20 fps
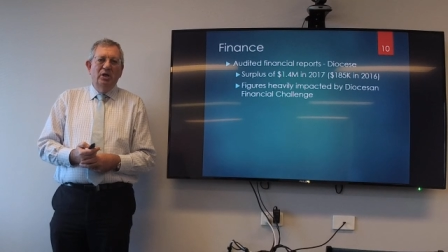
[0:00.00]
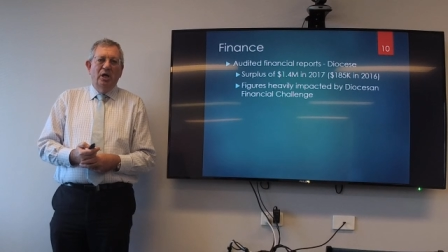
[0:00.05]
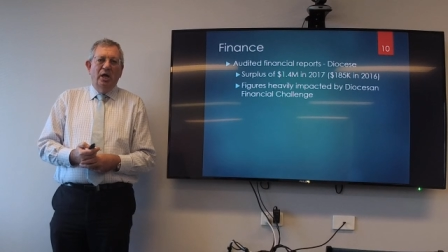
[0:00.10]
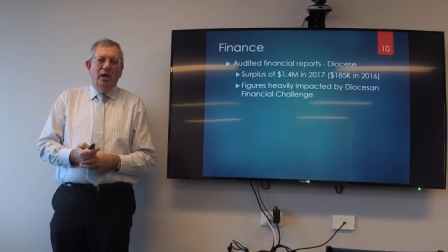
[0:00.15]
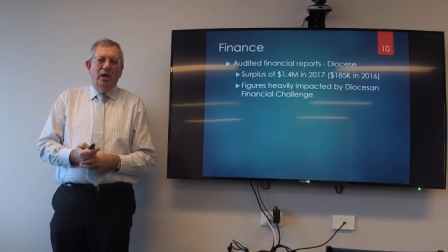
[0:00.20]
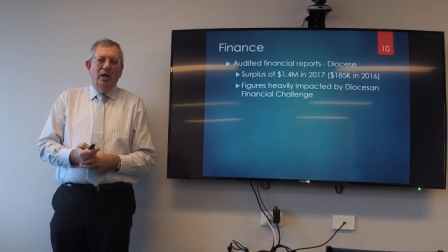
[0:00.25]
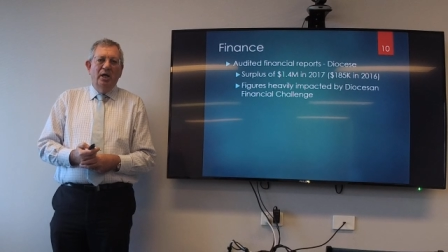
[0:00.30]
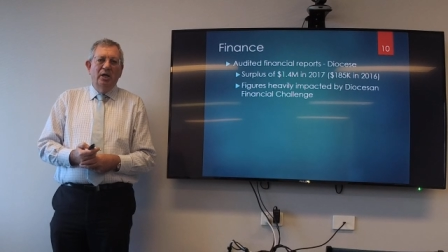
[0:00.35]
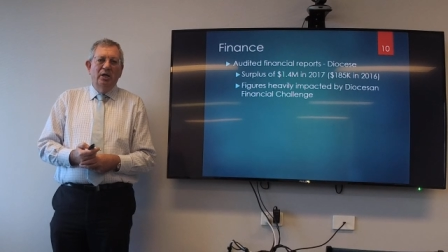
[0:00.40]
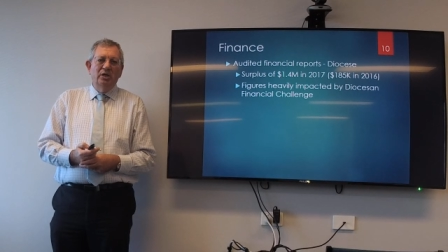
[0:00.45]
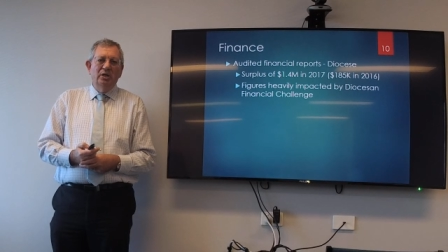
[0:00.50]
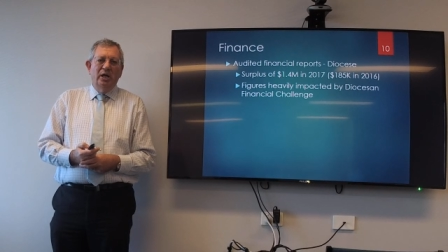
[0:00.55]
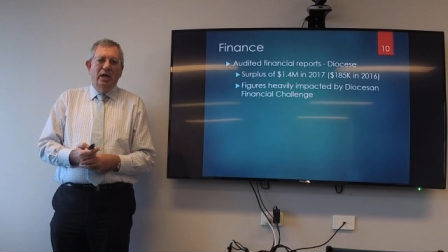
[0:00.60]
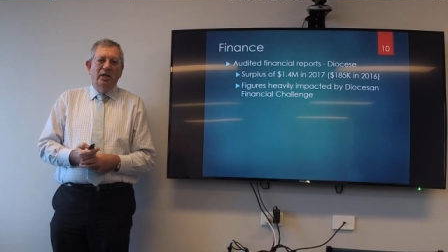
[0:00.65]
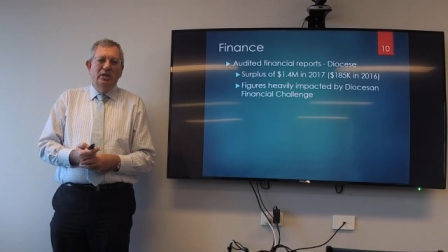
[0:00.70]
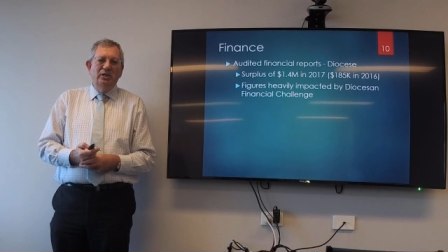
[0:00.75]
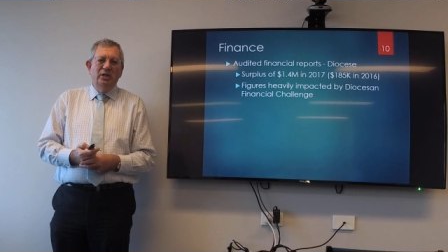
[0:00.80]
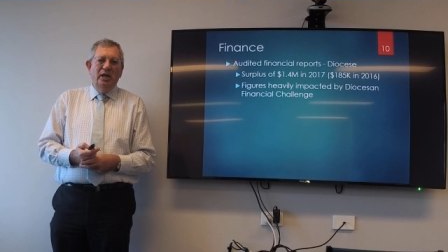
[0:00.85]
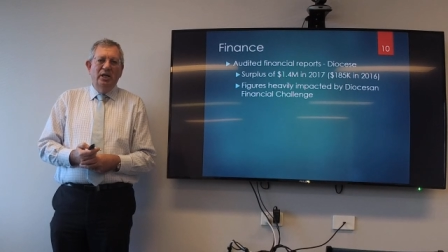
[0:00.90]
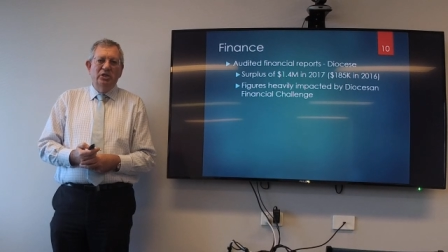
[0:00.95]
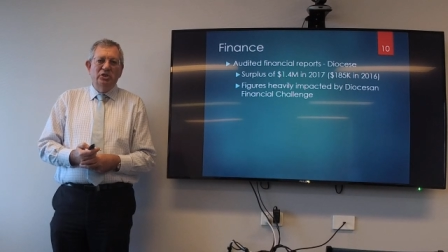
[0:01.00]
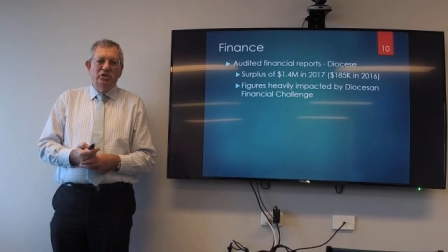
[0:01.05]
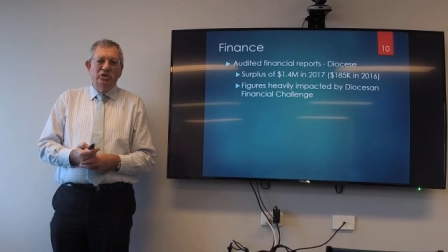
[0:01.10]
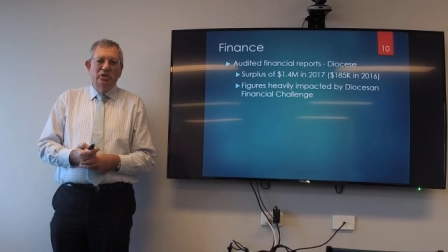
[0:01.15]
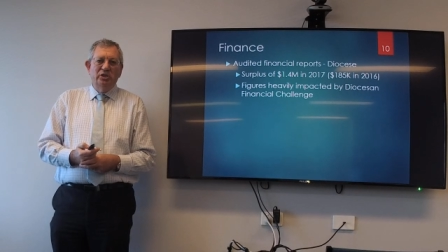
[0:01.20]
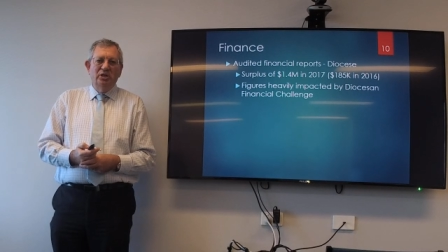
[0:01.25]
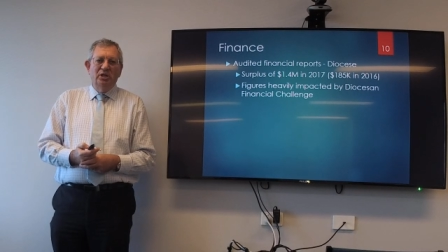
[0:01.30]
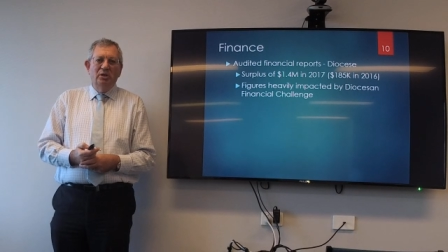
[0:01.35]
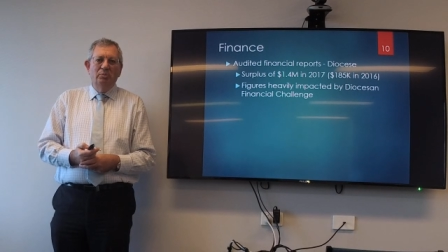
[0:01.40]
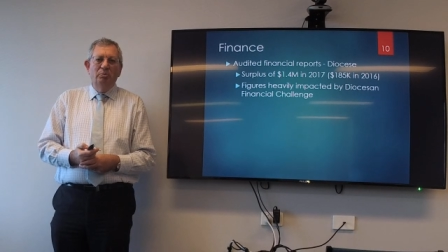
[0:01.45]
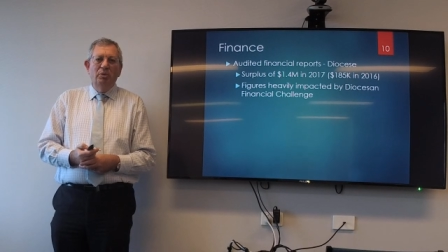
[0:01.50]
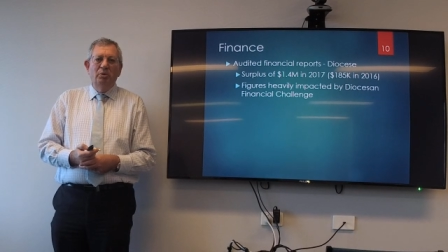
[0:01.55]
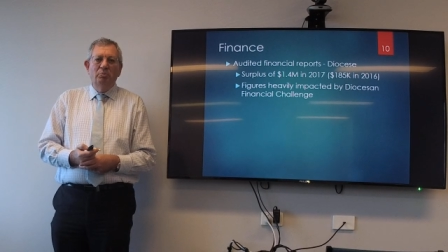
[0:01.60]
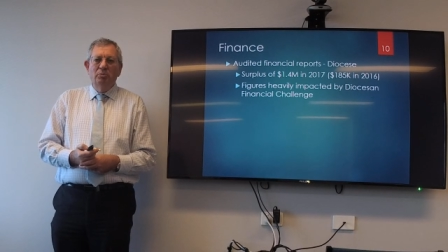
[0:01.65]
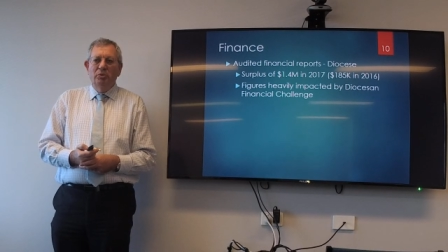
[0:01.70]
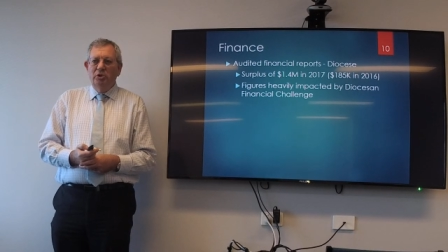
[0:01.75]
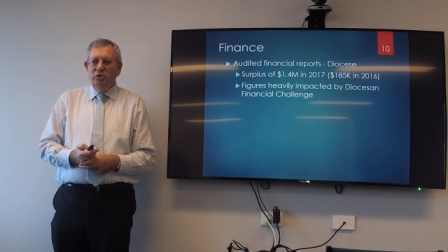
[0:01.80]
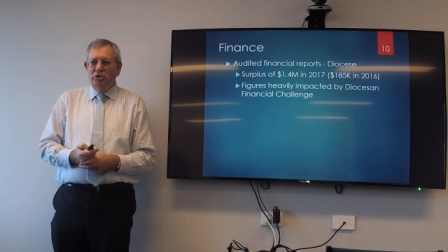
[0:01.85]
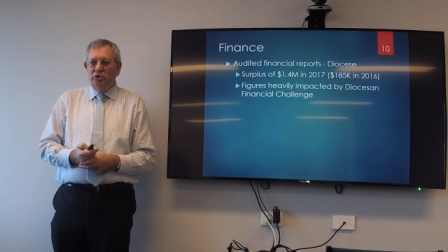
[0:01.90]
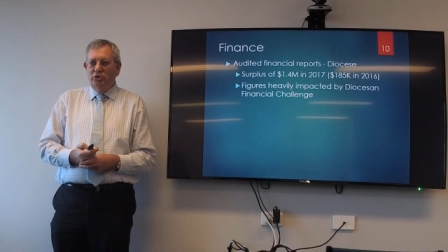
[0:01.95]
our debts and
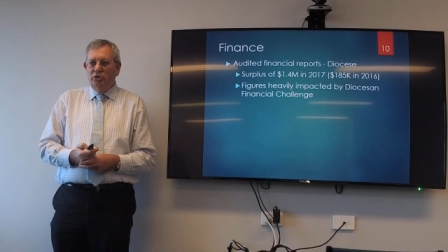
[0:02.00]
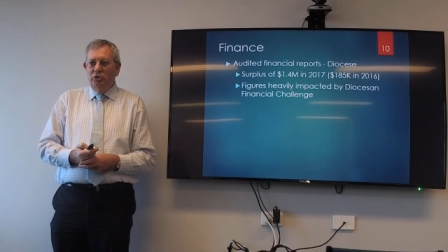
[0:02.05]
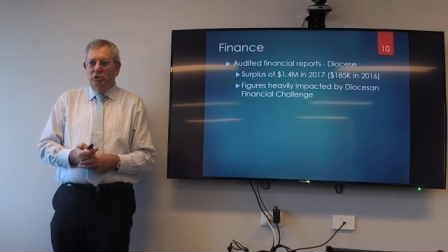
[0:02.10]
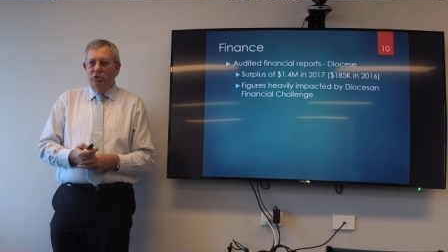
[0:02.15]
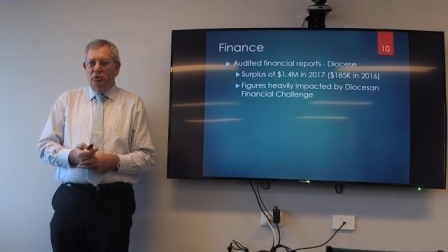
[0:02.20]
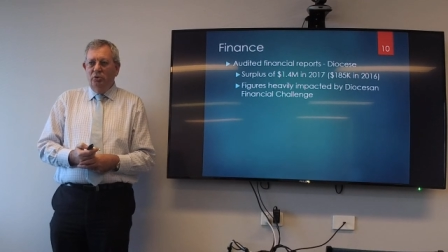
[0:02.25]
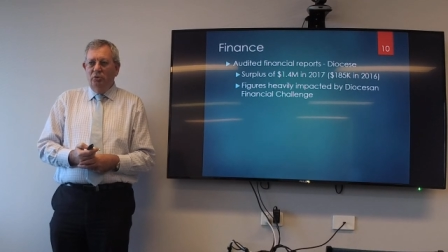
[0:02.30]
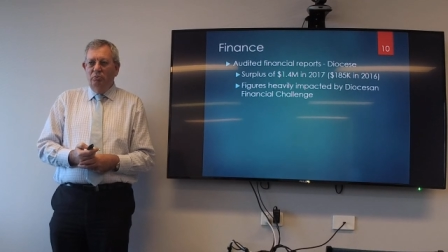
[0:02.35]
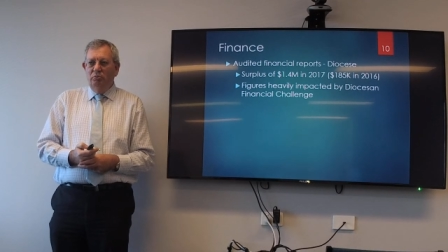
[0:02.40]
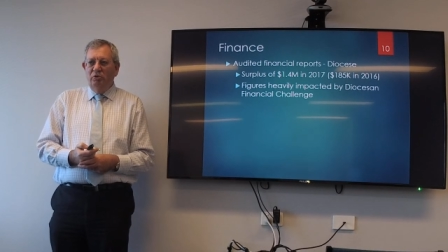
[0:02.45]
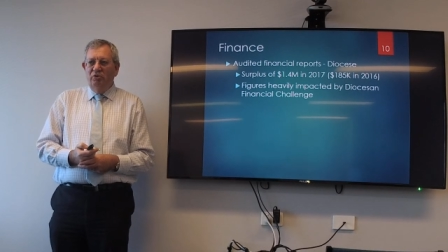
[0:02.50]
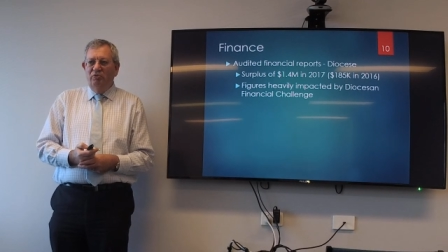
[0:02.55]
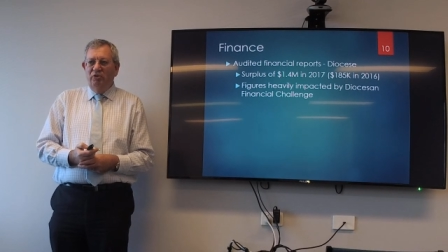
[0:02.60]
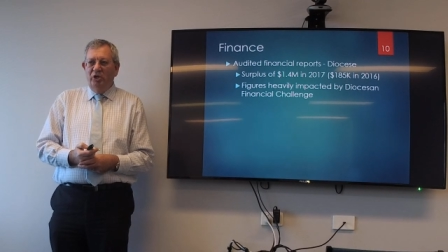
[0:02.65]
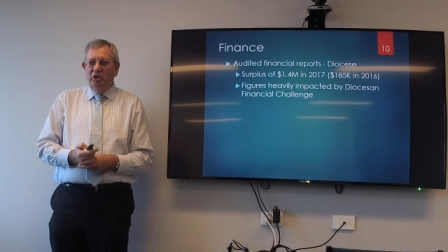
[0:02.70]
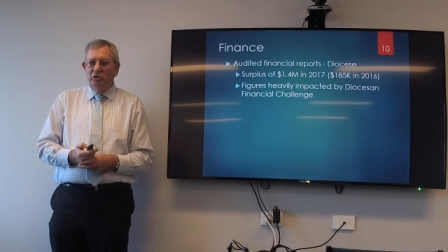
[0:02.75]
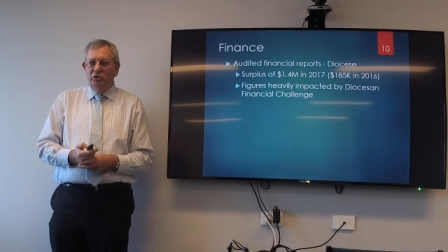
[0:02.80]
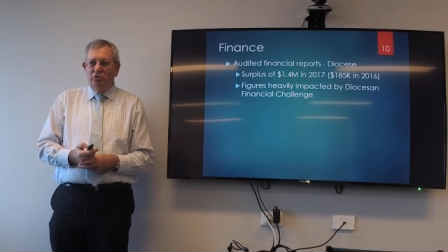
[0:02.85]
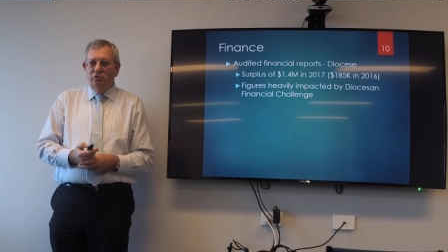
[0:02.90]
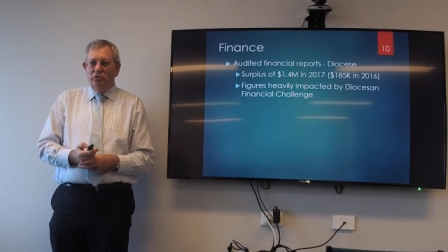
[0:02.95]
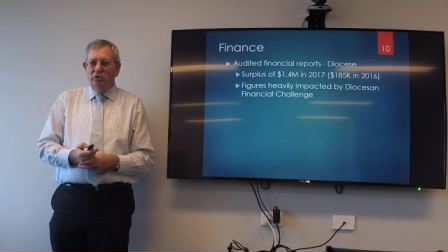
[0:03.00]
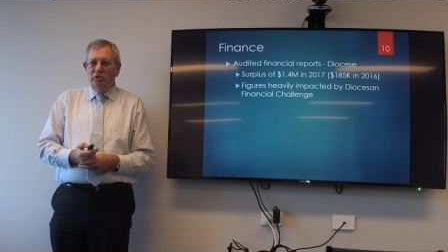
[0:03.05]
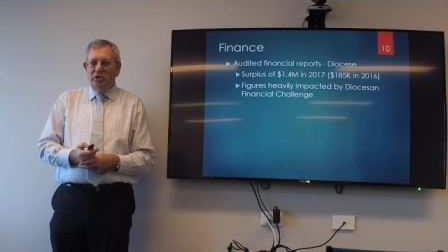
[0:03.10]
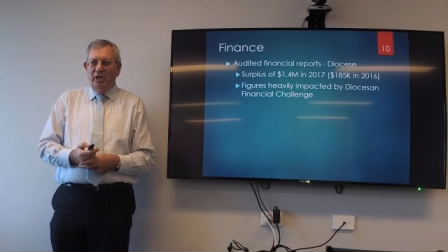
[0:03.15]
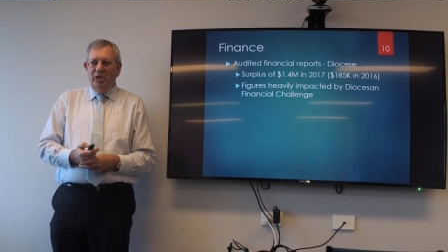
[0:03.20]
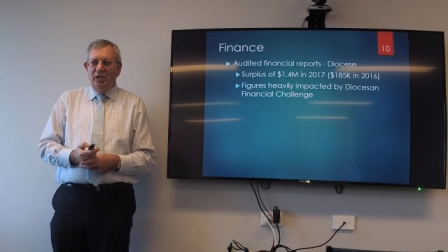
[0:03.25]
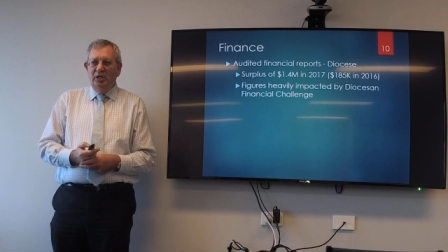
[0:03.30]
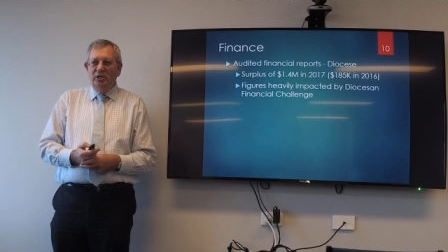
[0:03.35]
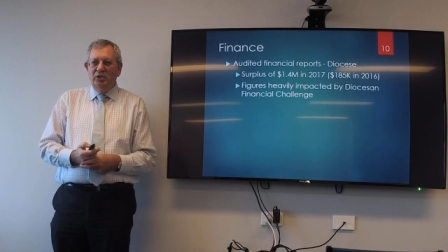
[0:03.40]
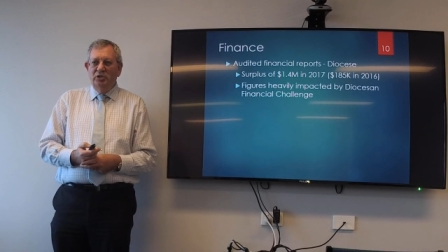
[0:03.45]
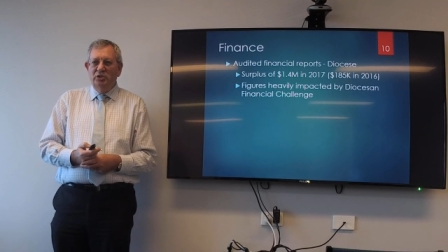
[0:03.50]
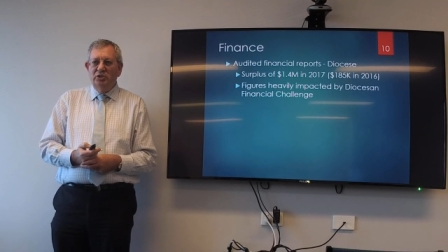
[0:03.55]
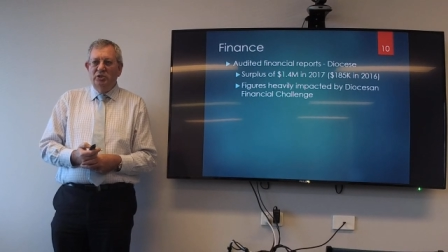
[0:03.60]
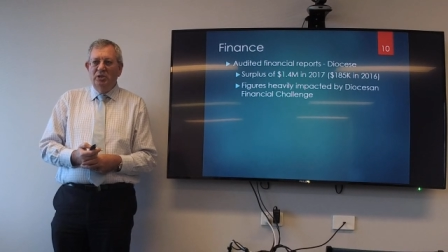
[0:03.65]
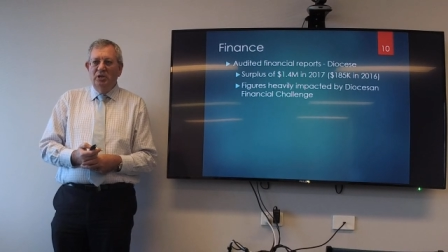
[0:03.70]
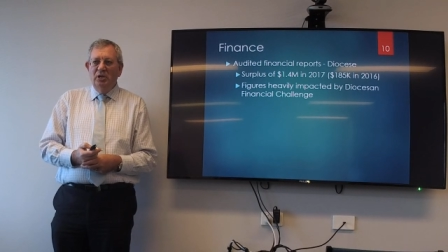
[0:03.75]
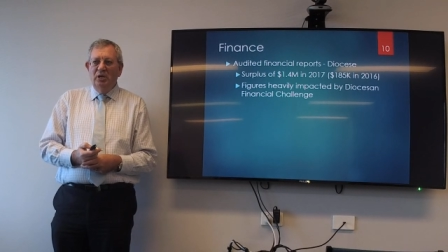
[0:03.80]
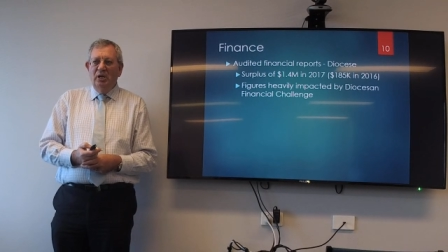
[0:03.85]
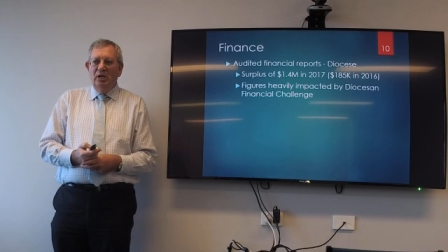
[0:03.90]
commitments to professional standards.